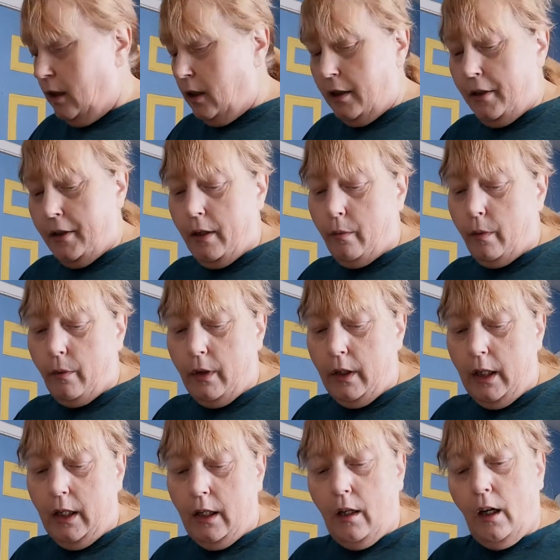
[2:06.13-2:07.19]
see what we
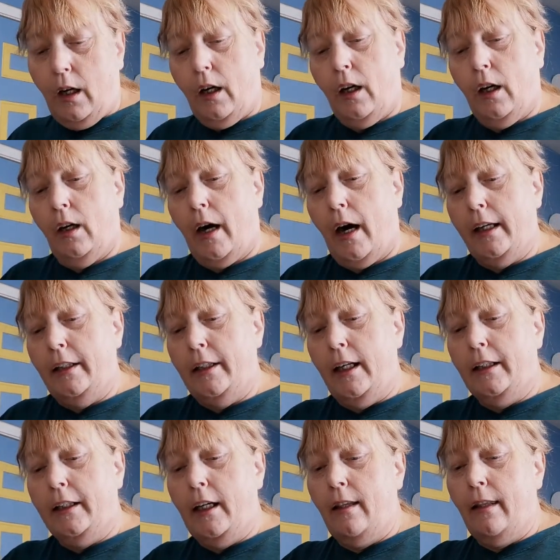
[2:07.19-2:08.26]
need. I
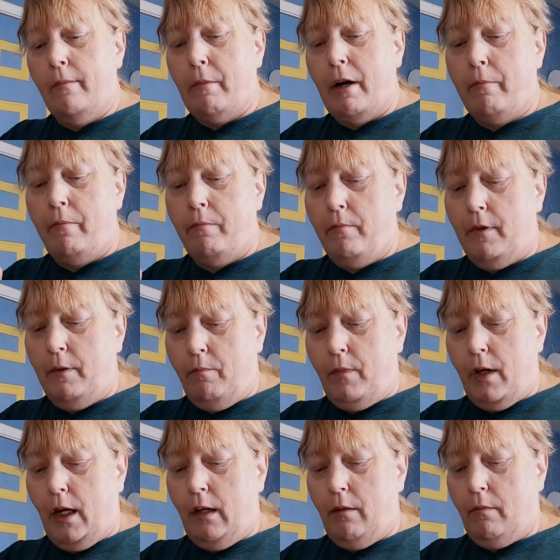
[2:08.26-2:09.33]
did get my
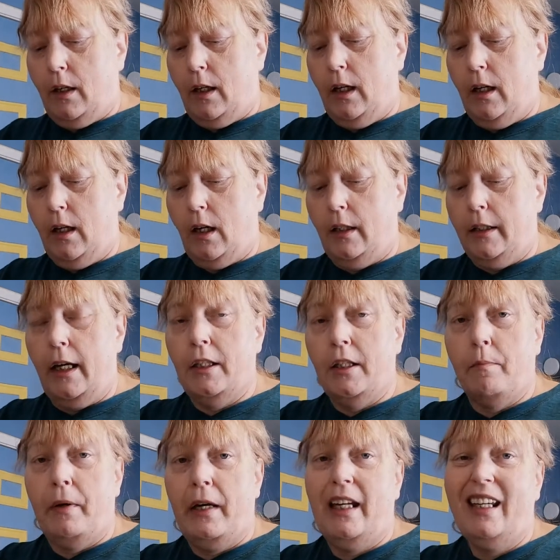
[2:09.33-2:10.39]
dates
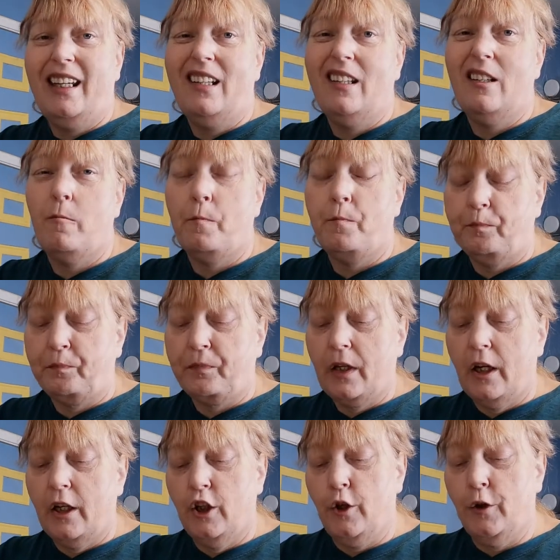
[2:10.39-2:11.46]
pitted.
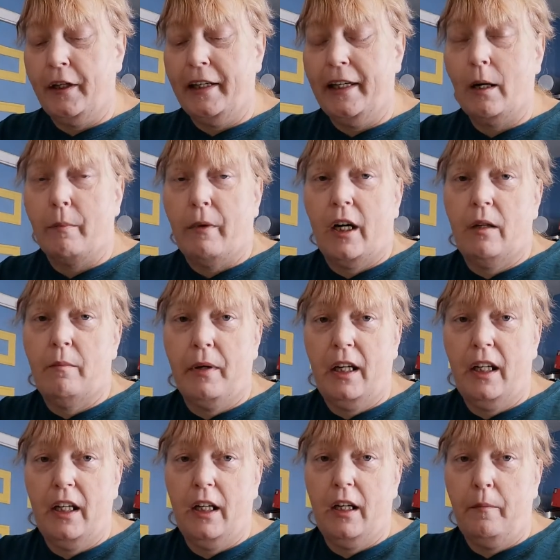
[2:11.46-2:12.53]
You can get them
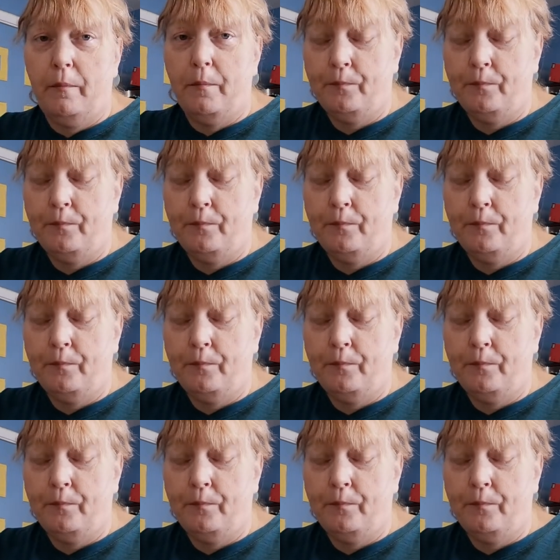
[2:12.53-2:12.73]
unpitted.